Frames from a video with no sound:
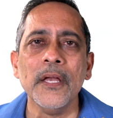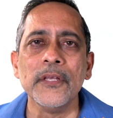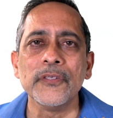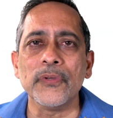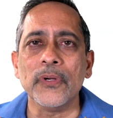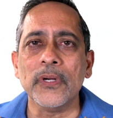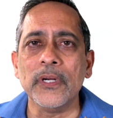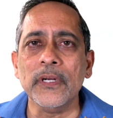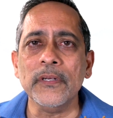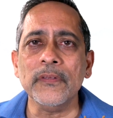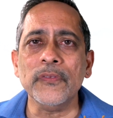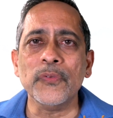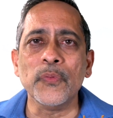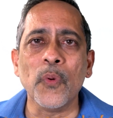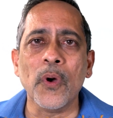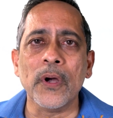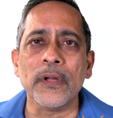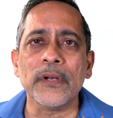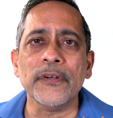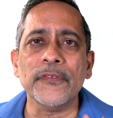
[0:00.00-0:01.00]
So earth,
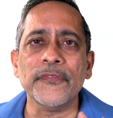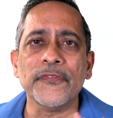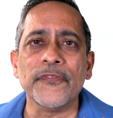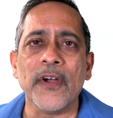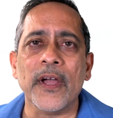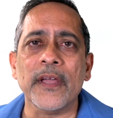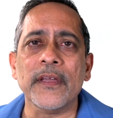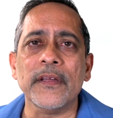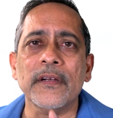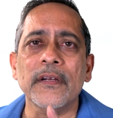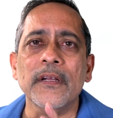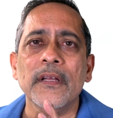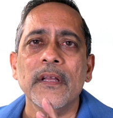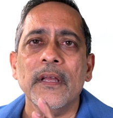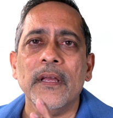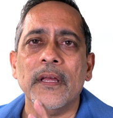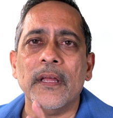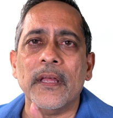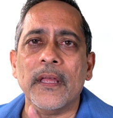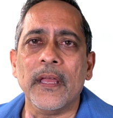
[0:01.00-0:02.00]
water, fire,
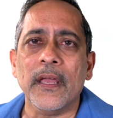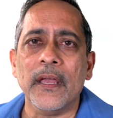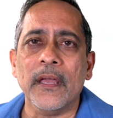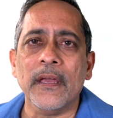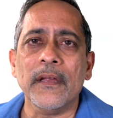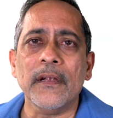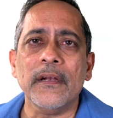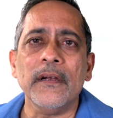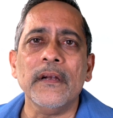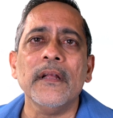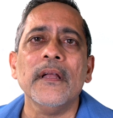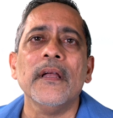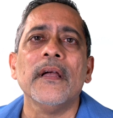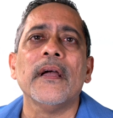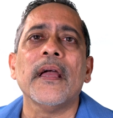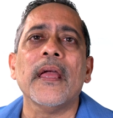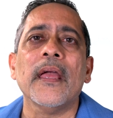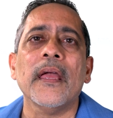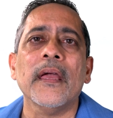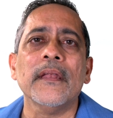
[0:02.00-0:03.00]
air,
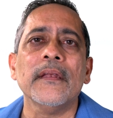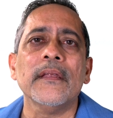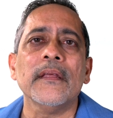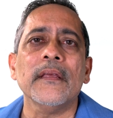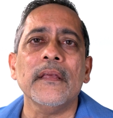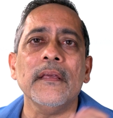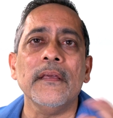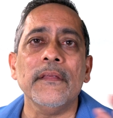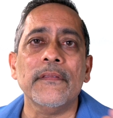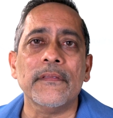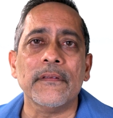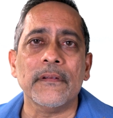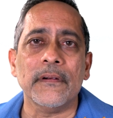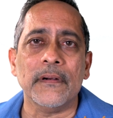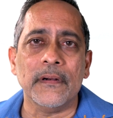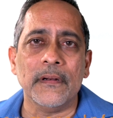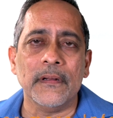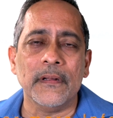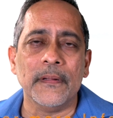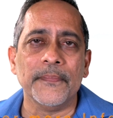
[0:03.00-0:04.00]
and
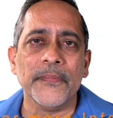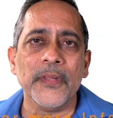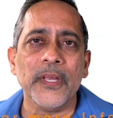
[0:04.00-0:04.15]
ether.